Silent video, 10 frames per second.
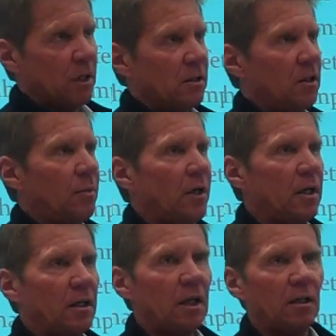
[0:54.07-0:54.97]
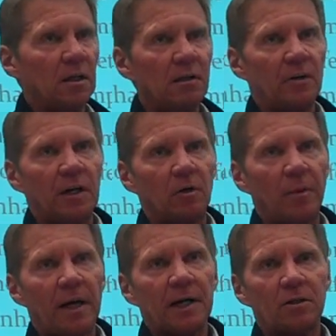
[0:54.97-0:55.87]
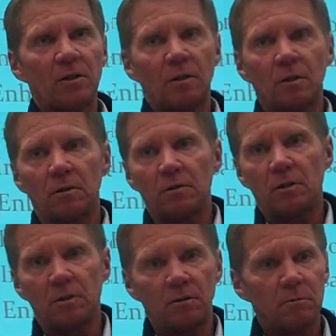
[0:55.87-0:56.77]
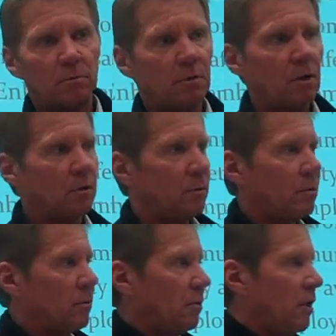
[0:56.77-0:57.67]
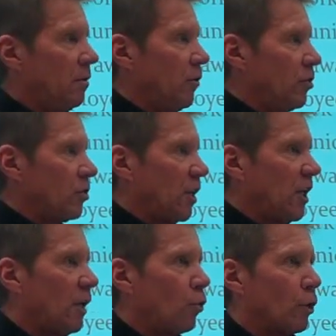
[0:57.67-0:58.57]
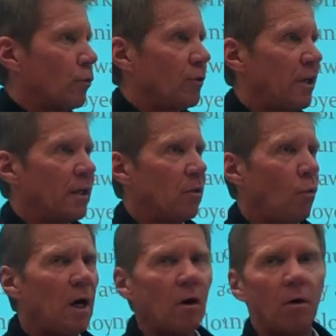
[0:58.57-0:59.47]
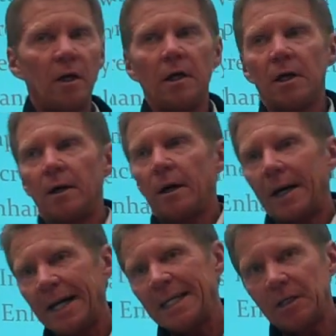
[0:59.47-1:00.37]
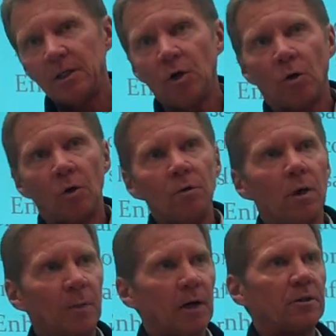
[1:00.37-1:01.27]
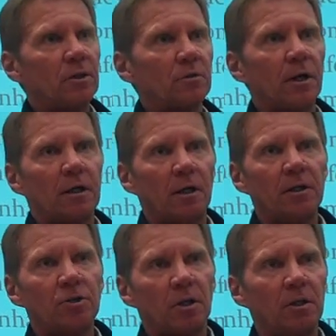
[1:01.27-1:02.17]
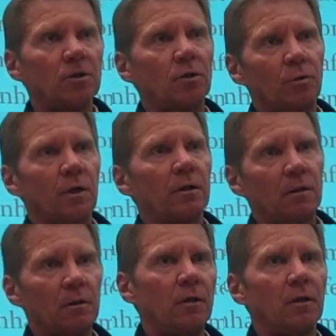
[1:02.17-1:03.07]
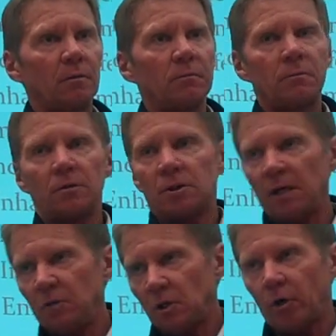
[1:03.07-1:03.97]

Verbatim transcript: safety committee, and they leave and they go back to the to their, you know, the individuals that they work with, and they go, wow, I didn't know about this regulation, and this is what, you know, the safety